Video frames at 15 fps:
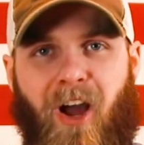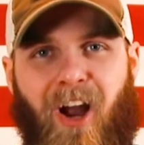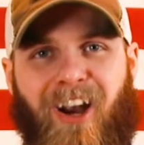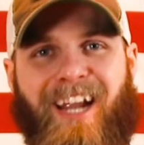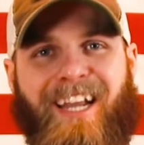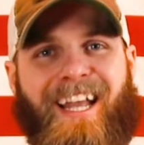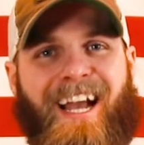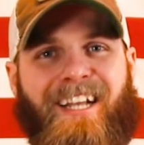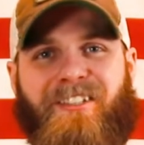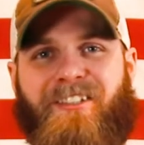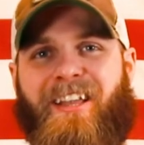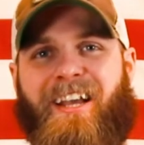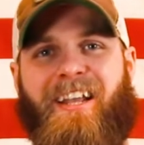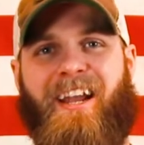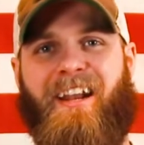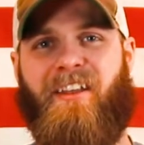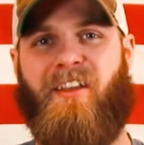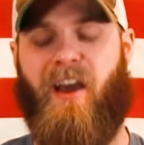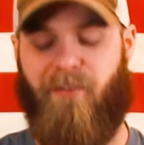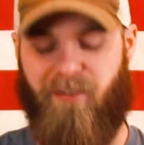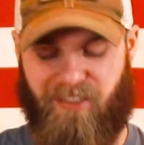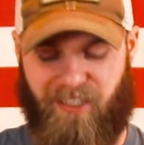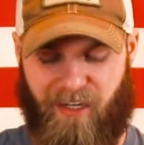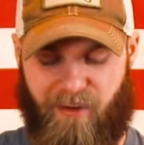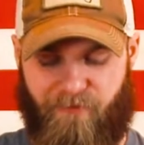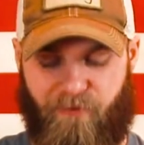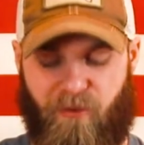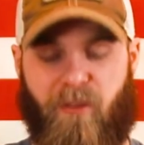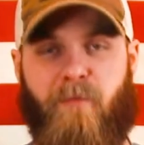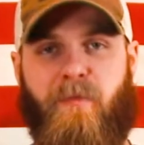Alright guys, so that kind of covers it
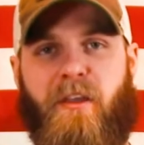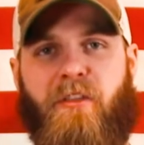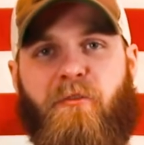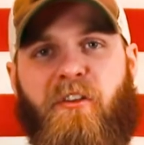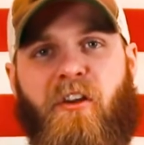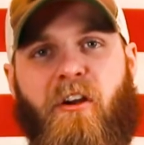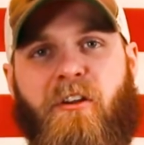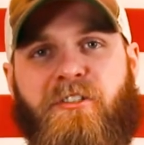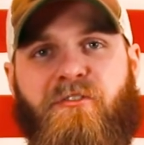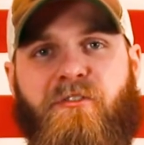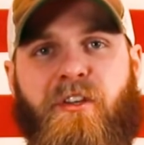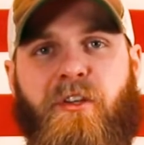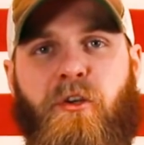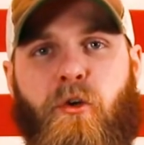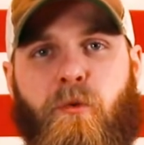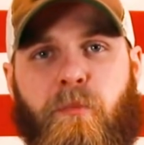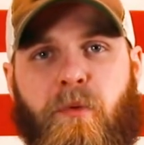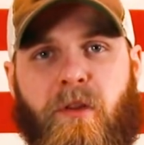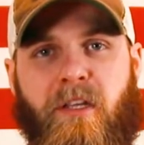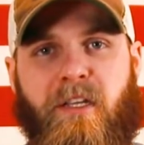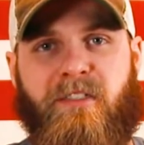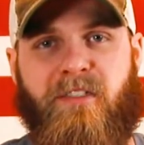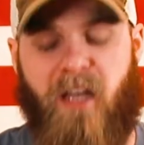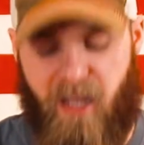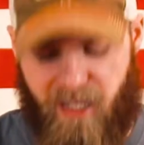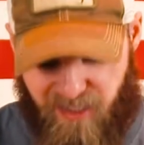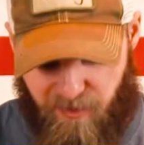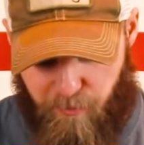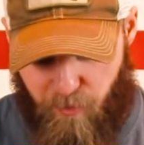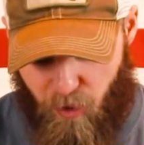for the B3 Archery Coop release.
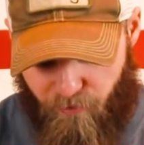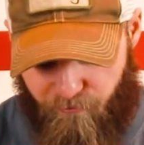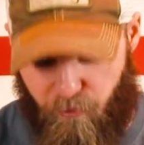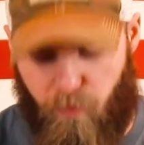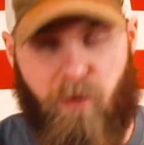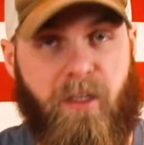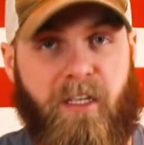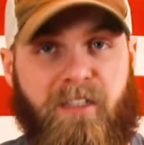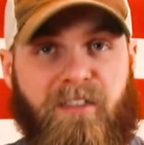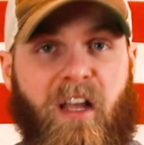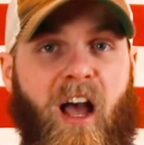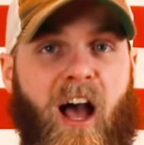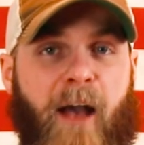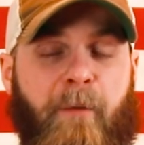It's a beautiful release.